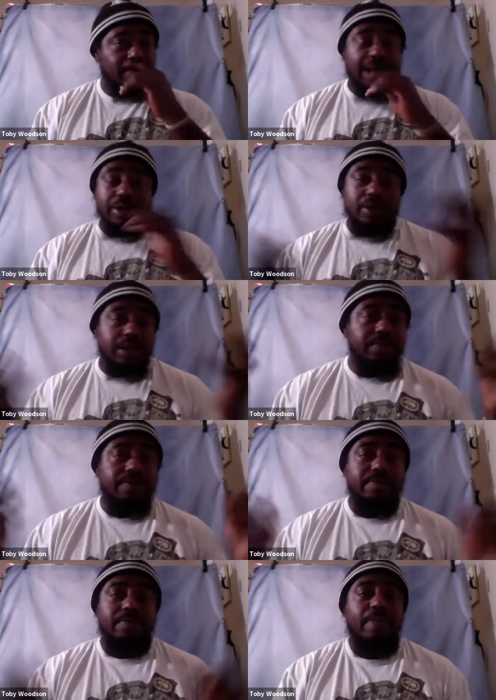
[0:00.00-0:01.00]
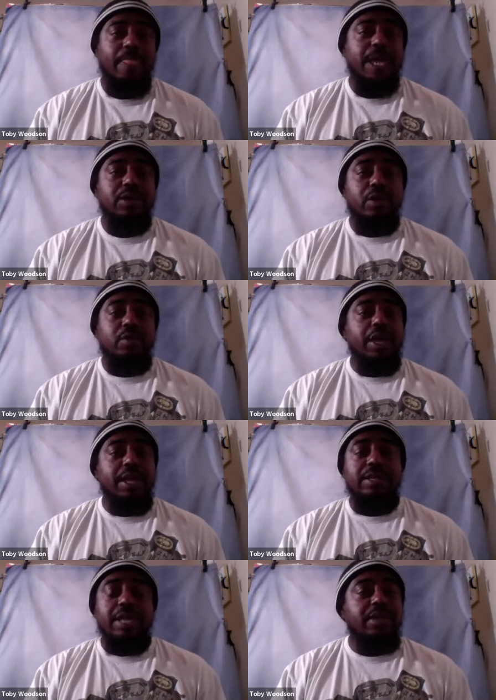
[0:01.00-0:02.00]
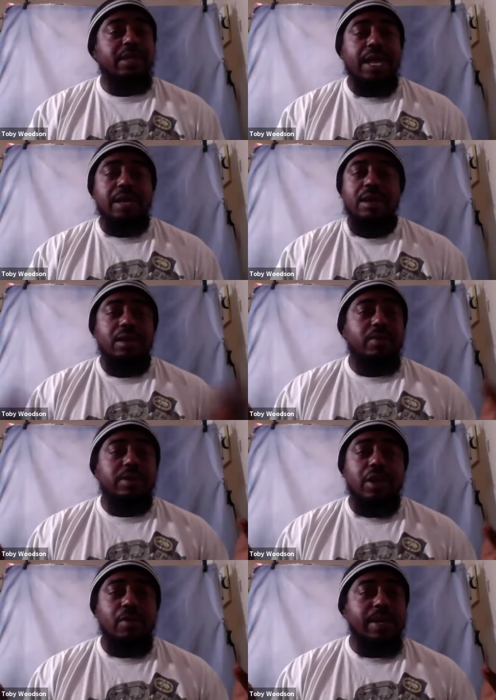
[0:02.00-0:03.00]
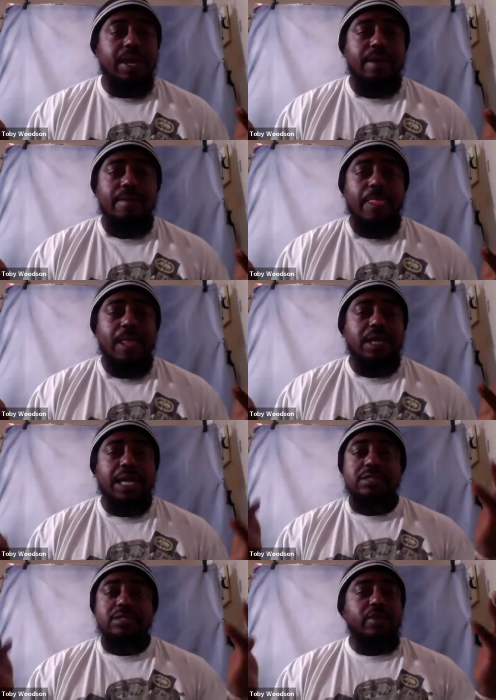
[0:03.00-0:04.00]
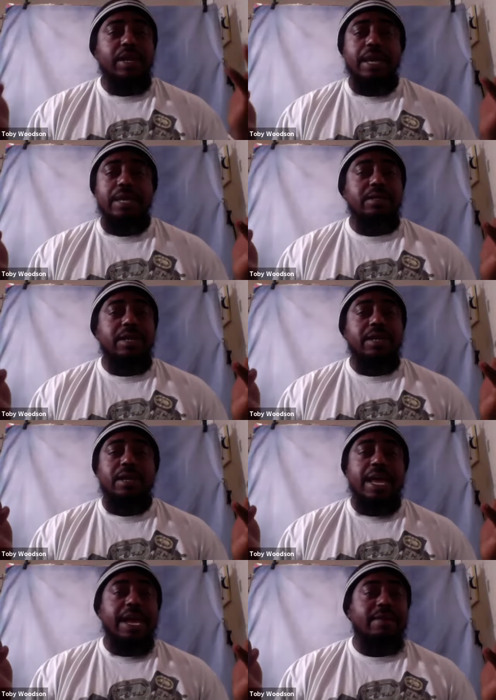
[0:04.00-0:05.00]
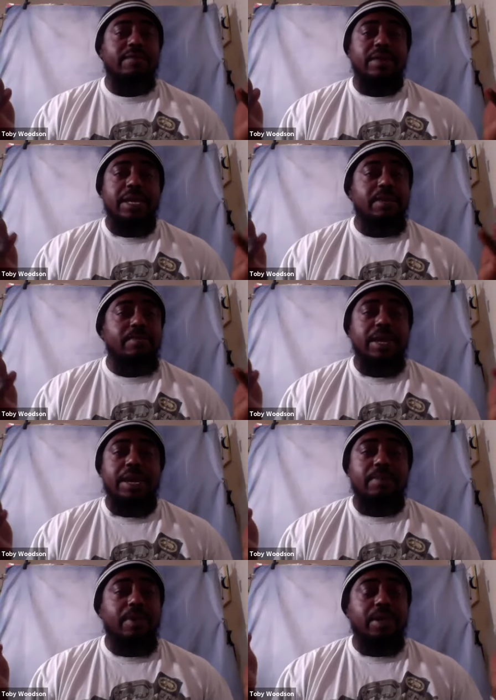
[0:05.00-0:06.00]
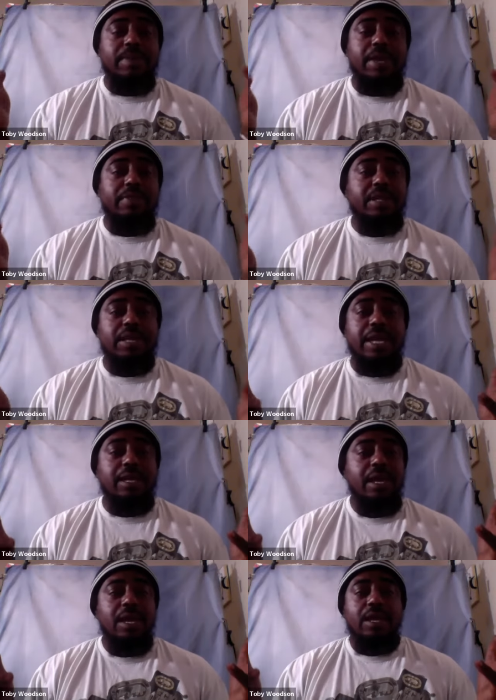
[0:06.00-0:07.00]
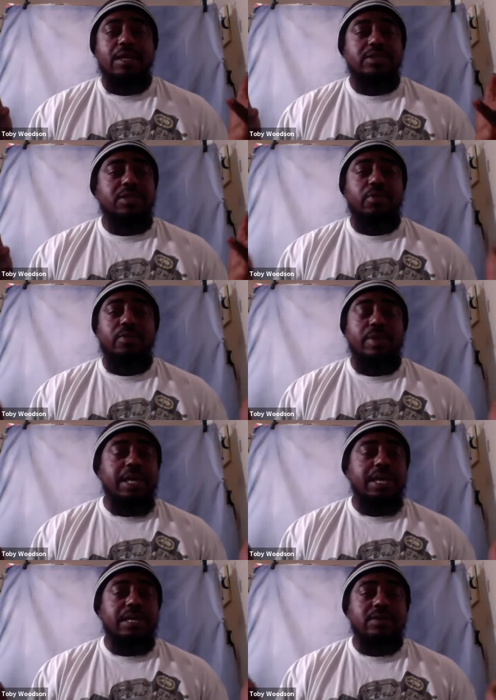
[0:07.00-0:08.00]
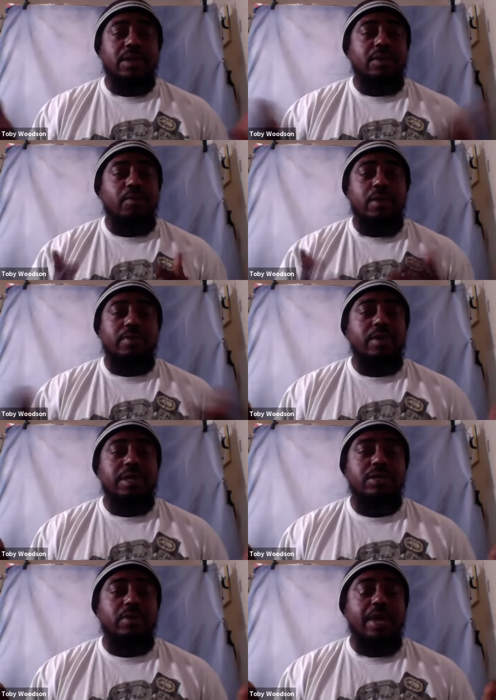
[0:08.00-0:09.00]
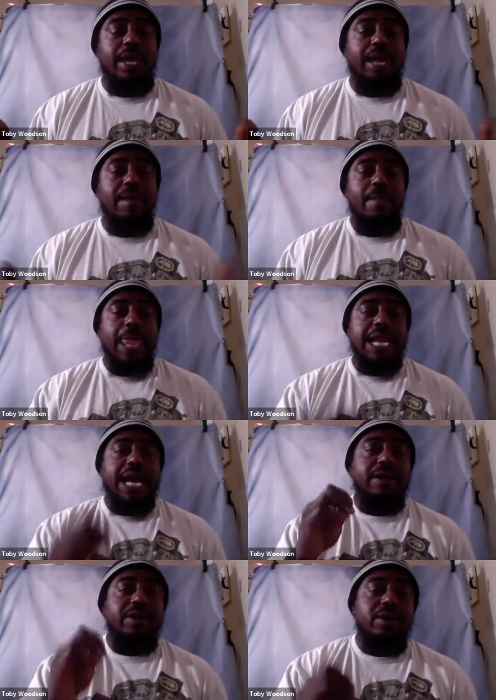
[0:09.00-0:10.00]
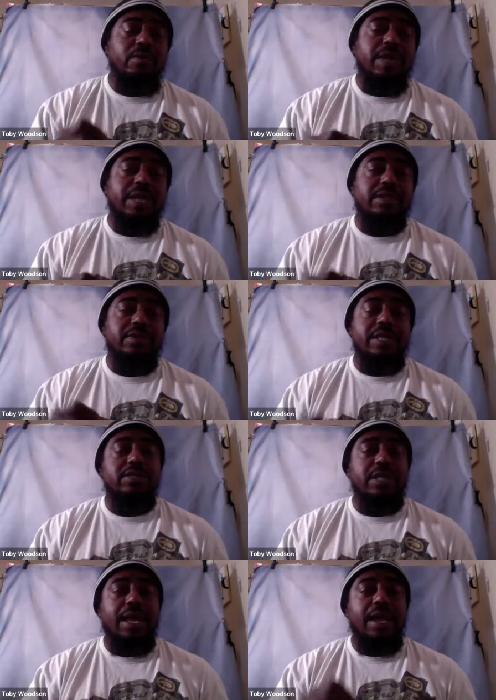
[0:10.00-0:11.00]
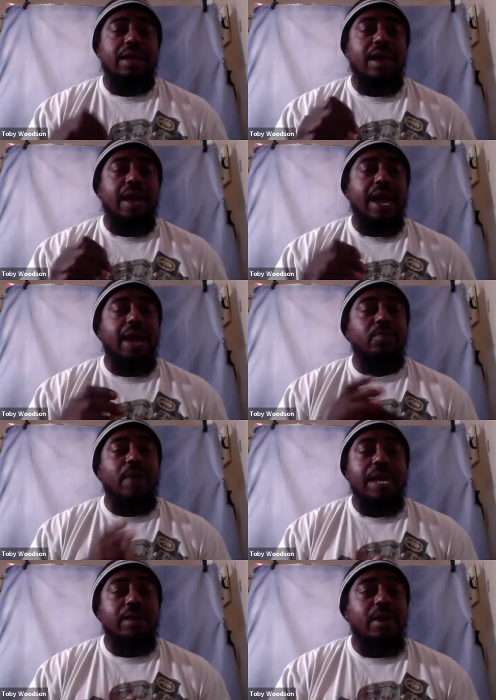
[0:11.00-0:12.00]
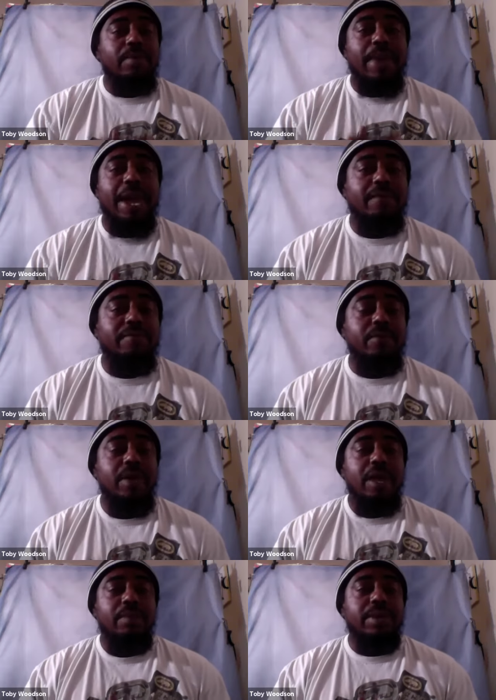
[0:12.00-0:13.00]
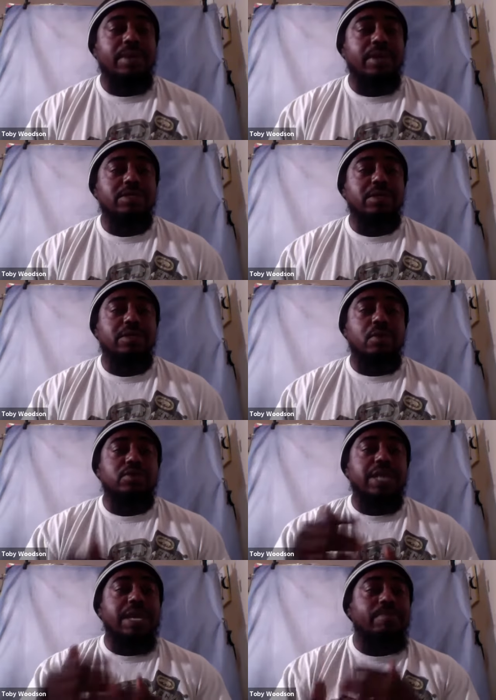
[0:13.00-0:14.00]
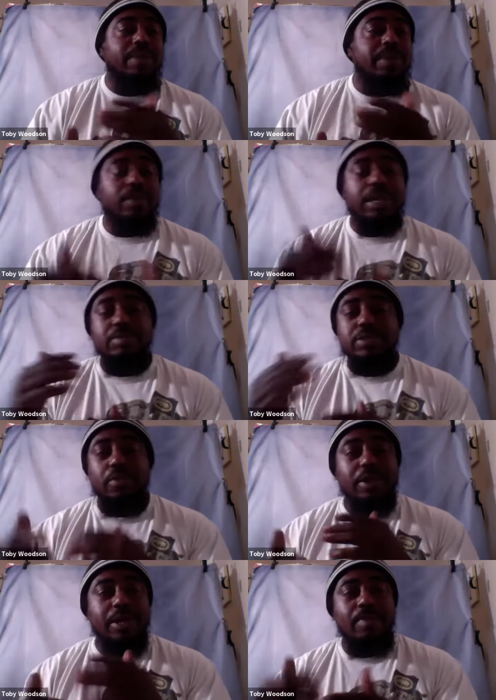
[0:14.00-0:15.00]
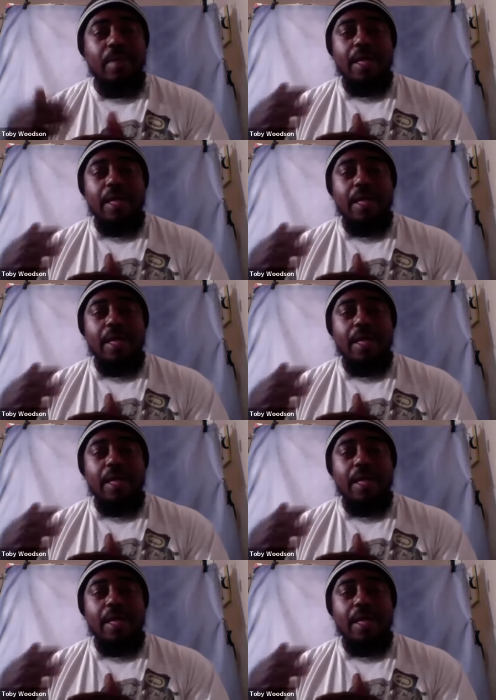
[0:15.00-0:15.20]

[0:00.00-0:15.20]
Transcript: I know they do. You know, because they, they, they're like, where Toby at? Like this Joker ain't done alive, or he he ain't put up nothing in like uh, two three days. Uh, where, where this Joker at? And I know that the things that I, I, I write are impactful because those same people keep showing up